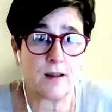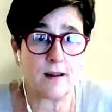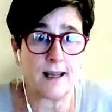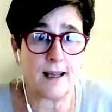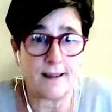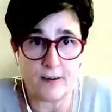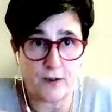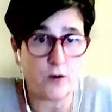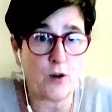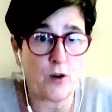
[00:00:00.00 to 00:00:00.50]

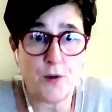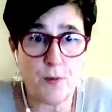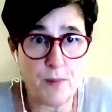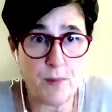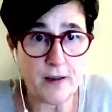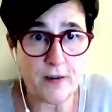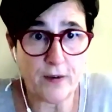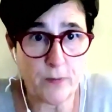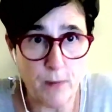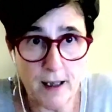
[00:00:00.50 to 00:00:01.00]
It's not the
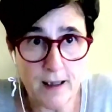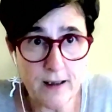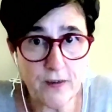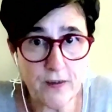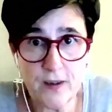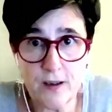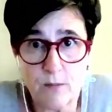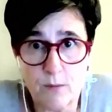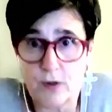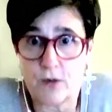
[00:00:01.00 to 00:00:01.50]
best
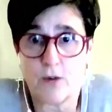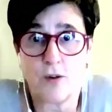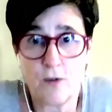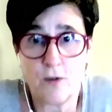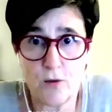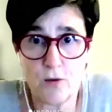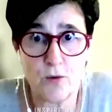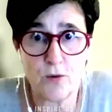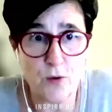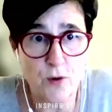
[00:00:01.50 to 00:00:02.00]
medicine, but
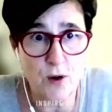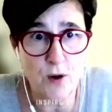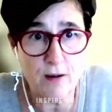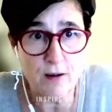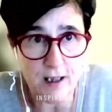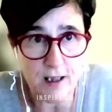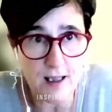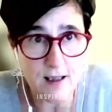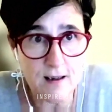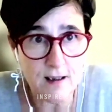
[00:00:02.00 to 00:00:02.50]
you have a
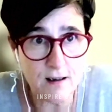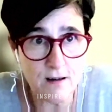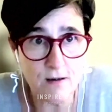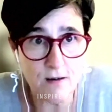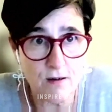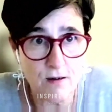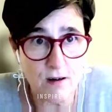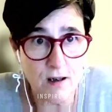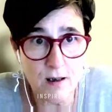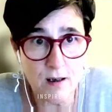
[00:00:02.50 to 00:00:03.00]
kid in your
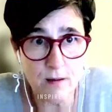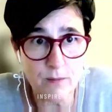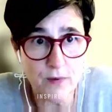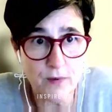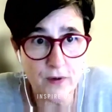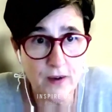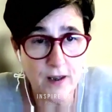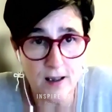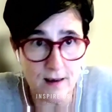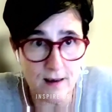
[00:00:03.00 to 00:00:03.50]
arms
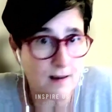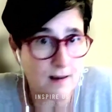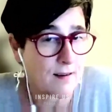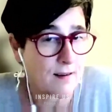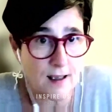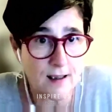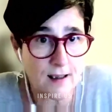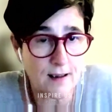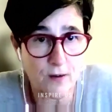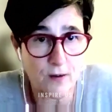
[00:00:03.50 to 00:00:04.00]
that
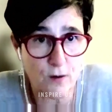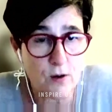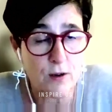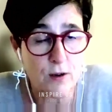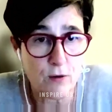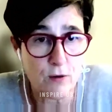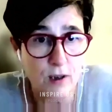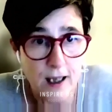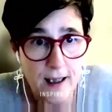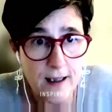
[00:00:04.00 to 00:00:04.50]
is going to
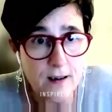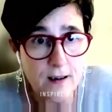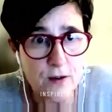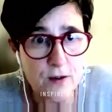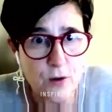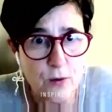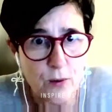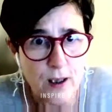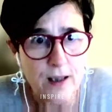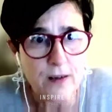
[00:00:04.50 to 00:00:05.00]
die
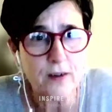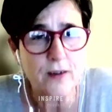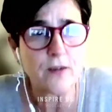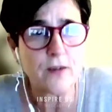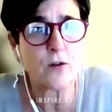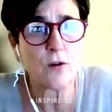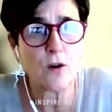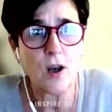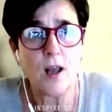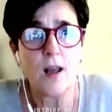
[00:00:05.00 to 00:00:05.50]
otherwise, and
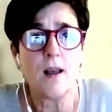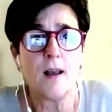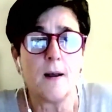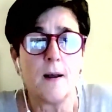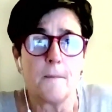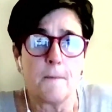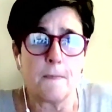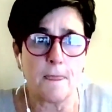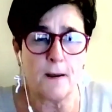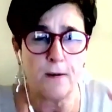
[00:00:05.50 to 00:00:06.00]
so.
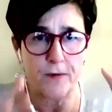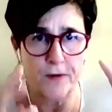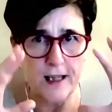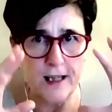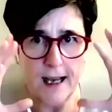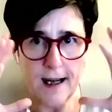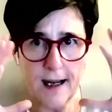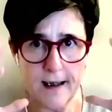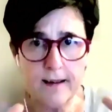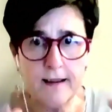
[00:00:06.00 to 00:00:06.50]
The
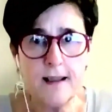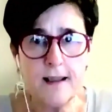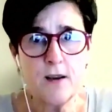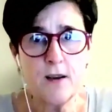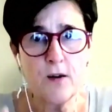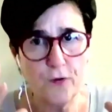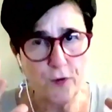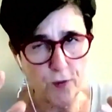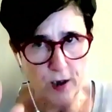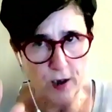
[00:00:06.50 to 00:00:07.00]
idea
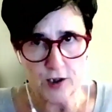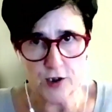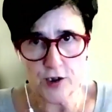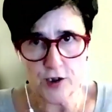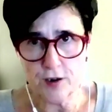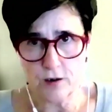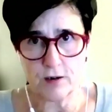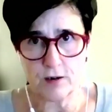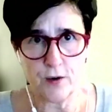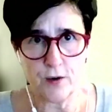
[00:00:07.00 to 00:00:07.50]
of
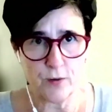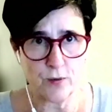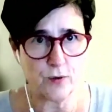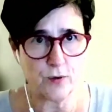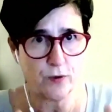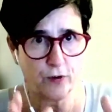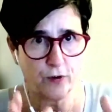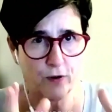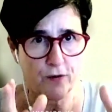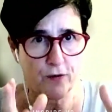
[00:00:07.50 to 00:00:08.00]
rational use
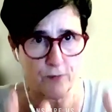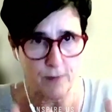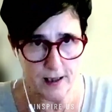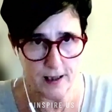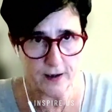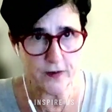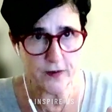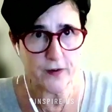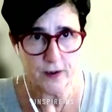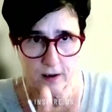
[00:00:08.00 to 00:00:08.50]
of
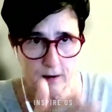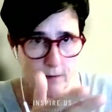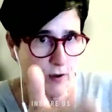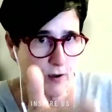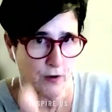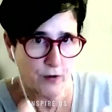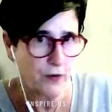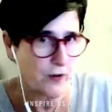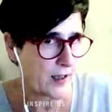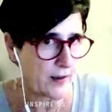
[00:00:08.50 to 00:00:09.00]
medicine,
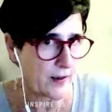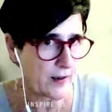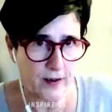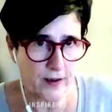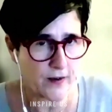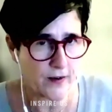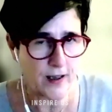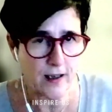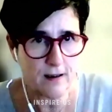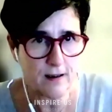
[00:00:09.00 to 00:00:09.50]
because that's
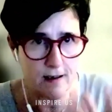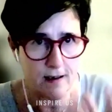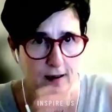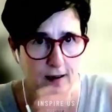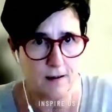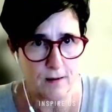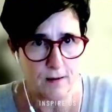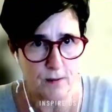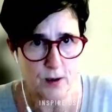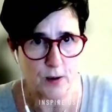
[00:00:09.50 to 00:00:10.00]
exactly
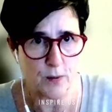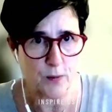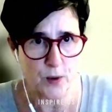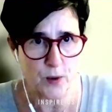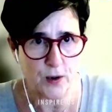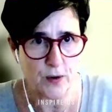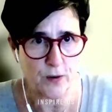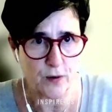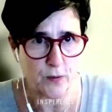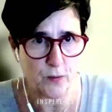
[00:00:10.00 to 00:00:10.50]
what
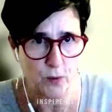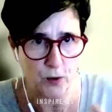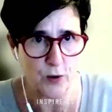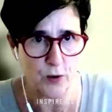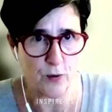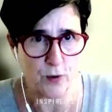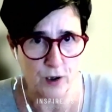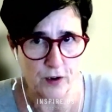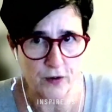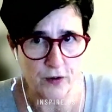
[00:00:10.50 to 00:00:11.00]
you
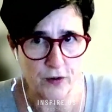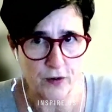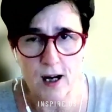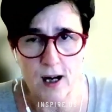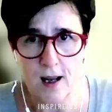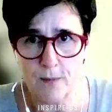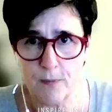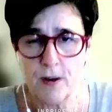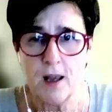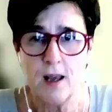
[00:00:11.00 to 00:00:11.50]

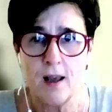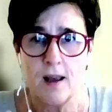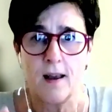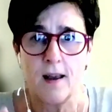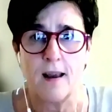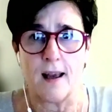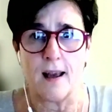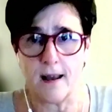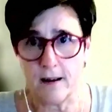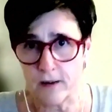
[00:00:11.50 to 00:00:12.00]
describe,
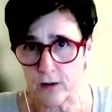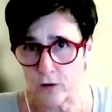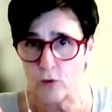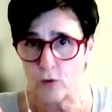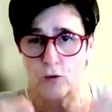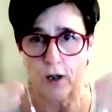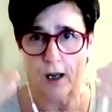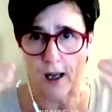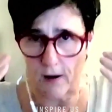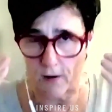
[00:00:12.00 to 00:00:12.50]
to
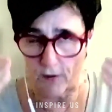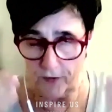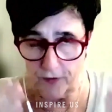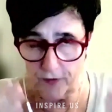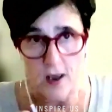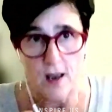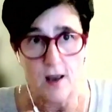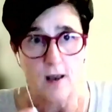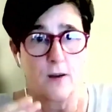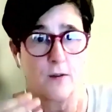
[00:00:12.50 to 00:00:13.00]
kind of
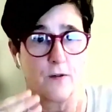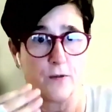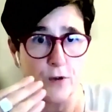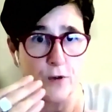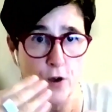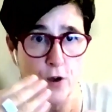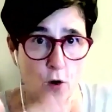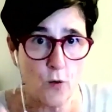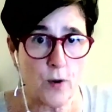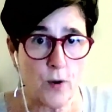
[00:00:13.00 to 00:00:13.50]

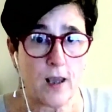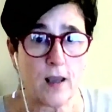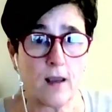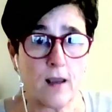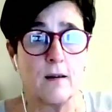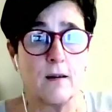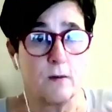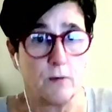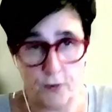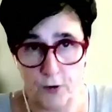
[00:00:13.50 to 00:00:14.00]
knowing,
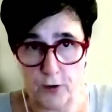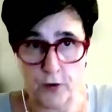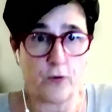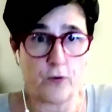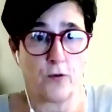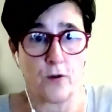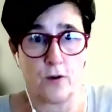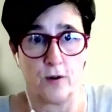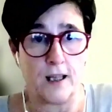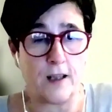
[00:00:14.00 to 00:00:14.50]
first of
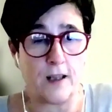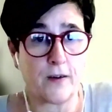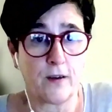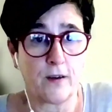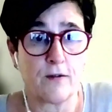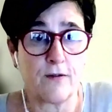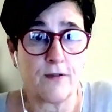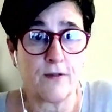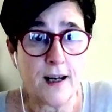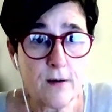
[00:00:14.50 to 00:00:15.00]
all, is it a
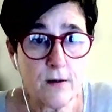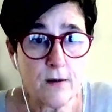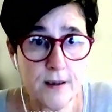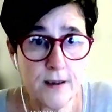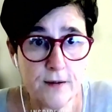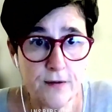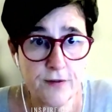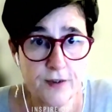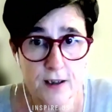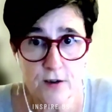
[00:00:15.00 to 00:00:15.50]
viral
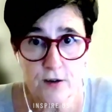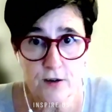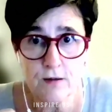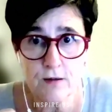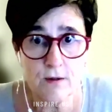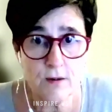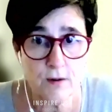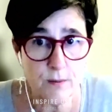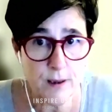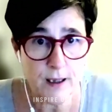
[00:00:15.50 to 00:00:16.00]
infection or
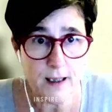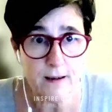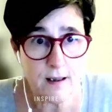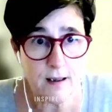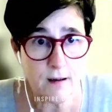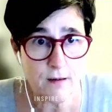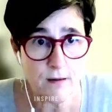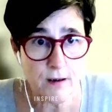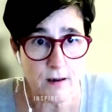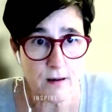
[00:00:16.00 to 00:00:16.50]
a
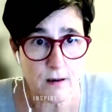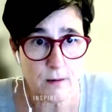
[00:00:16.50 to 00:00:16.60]
bacterial?